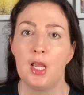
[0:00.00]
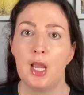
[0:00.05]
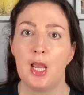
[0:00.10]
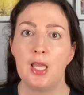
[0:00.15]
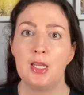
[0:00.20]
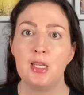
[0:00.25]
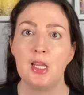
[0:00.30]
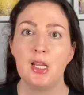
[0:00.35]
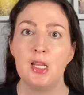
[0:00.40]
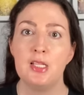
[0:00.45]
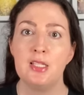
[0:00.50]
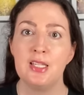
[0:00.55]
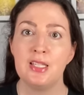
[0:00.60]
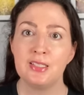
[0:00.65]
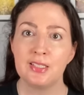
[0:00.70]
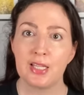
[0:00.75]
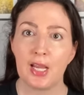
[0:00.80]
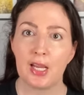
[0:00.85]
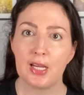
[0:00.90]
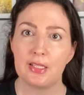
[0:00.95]
And in
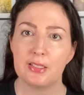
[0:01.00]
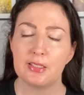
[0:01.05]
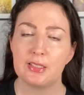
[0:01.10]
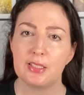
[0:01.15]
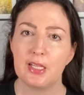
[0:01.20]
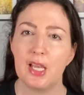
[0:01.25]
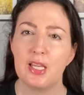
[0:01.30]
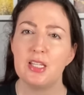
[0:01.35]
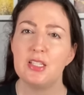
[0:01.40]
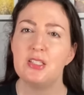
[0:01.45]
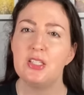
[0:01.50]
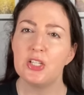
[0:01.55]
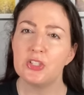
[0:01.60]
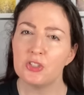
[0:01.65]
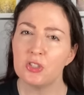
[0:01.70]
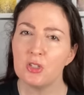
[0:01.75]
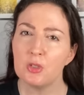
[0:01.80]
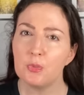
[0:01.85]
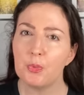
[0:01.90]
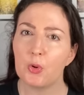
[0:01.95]
this case, an
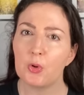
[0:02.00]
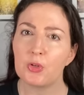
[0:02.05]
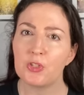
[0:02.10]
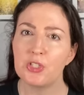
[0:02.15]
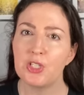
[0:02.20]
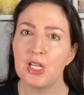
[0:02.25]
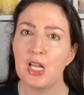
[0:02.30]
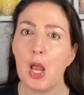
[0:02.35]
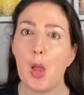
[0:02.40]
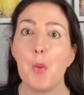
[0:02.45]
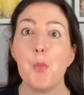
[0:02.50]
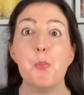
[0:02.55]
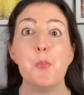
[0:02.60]
additional portion